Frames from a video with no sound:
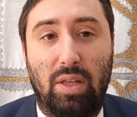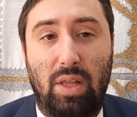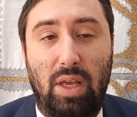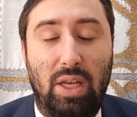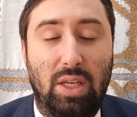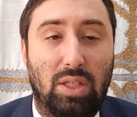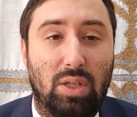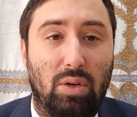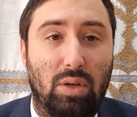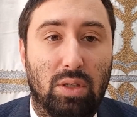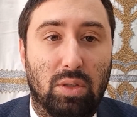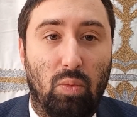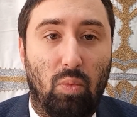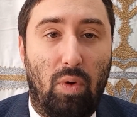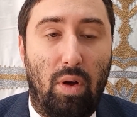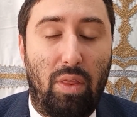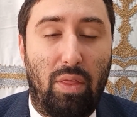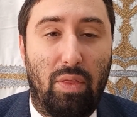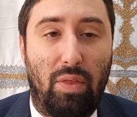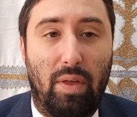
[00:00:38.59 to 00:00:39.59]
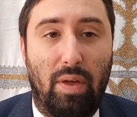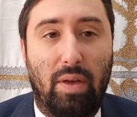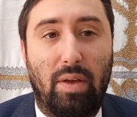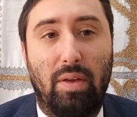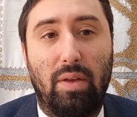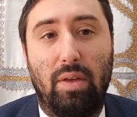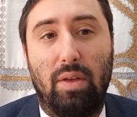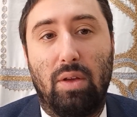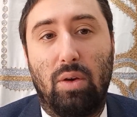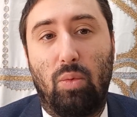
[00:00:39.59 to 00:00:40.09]
The isser is one thing,
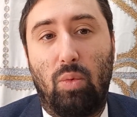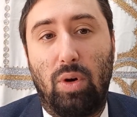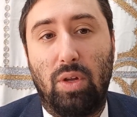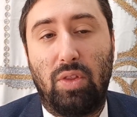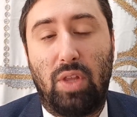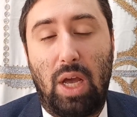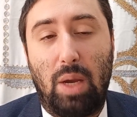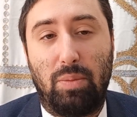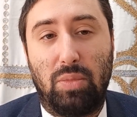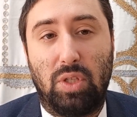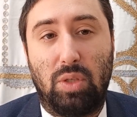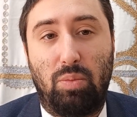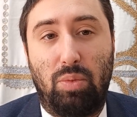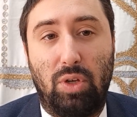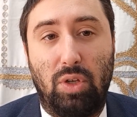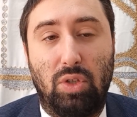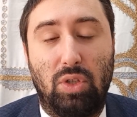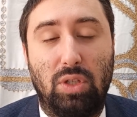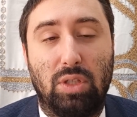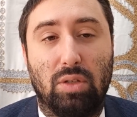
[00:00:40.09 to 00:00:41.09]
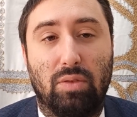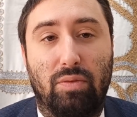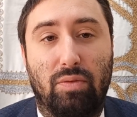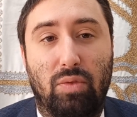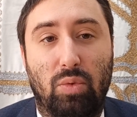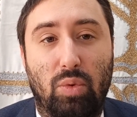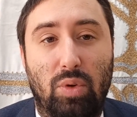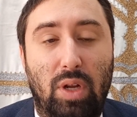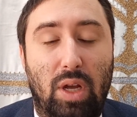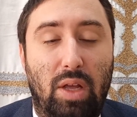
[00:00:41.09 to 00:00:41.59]
one type of species of
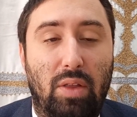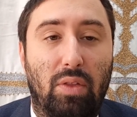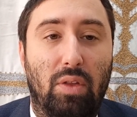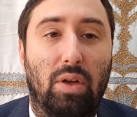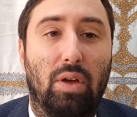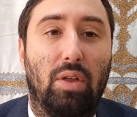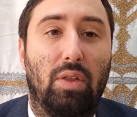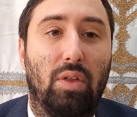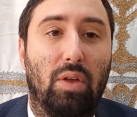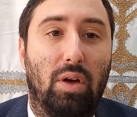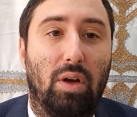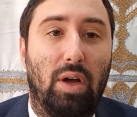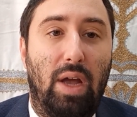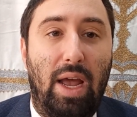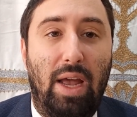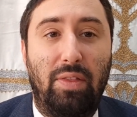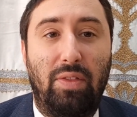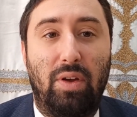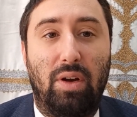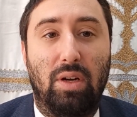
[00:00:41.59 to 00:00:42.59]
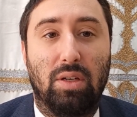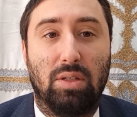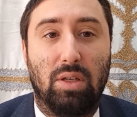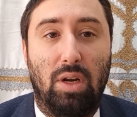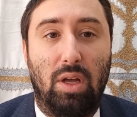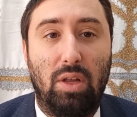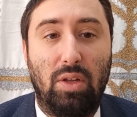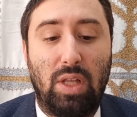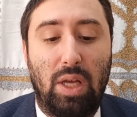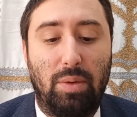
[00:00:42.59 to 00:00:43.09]
food, and the heter is
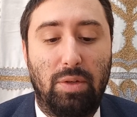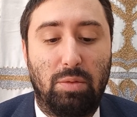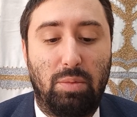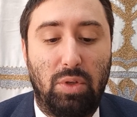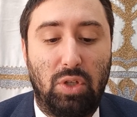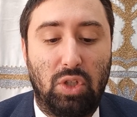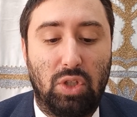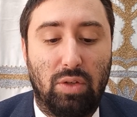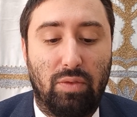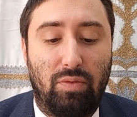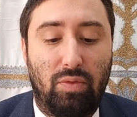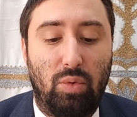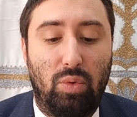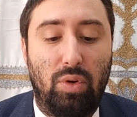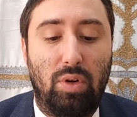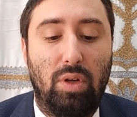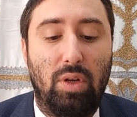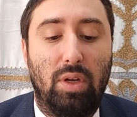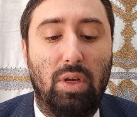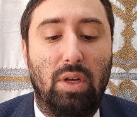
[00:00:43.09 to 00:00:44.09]
another type of species of food.